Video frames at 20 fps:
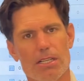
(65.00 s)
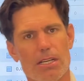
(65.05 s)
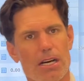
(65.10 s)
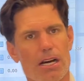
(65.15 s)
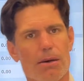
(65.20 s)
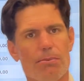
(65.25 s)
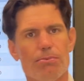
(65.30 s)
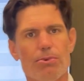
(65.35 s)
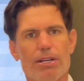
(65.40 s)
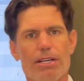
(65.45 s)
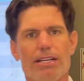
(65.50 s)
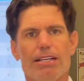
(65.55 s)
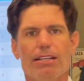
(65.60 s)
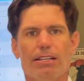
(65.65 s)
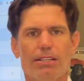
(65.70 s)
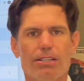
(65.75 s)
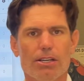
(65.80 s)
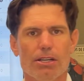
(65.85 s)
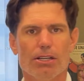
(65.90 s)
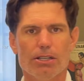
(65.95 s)
I'm ready to
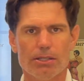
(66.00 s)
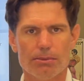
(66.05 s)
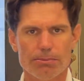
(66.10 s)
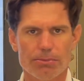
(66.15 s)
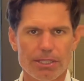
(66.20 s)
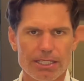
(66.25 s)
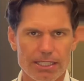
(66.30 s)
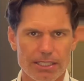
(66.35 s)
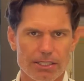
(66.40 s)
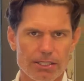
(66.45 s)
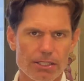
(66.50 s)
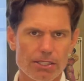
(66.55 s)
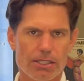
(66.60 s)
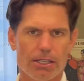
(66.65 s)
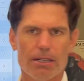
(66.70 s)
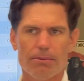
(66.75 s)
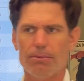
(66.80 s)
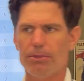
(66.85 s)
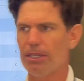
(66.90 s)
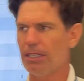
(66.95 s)
go. I'm
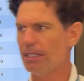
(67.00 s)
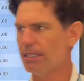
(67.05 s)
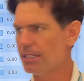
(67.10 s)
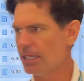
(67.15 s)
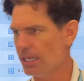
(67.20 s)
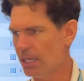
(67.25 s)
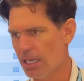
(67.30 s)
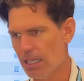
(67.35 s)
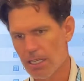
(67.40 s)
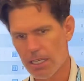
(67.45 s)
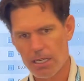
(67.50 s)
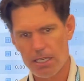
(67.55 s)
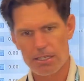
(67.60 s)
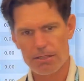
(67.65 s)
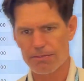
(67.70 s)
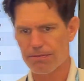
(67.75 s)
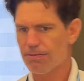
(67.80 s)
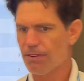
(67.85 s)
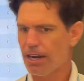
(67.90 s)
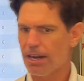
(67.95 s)
ready to
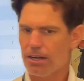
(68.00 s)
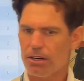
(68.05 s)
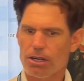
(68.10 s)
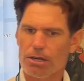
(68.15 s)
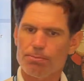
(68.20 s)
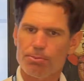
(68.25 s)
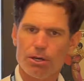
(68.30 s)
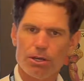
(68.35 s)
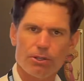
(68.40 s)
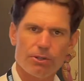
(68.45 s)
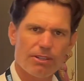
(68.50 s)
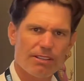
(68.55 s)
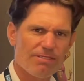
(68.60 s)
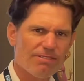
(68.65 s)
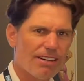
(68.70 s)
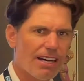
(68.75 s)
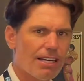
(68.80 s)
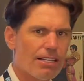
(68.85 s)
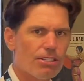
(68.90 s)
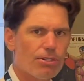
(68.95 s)
fire up all the
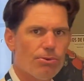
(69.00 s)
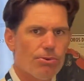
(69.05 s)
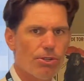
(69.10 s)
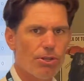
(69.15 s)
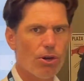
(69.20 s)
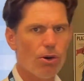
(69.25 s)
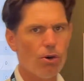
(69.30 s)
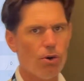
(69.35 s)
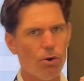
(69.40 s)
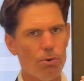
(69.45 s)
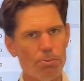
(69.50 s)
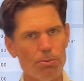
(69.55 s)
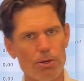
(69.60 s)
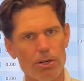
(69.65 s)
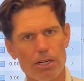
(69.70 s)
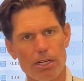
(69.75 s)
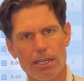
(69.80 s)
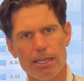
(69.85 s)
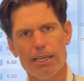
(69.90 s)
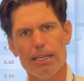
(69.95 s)
advisory
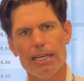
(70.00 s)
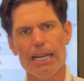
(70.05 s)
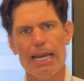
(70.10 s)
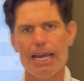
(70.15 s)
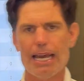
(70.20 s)
homework and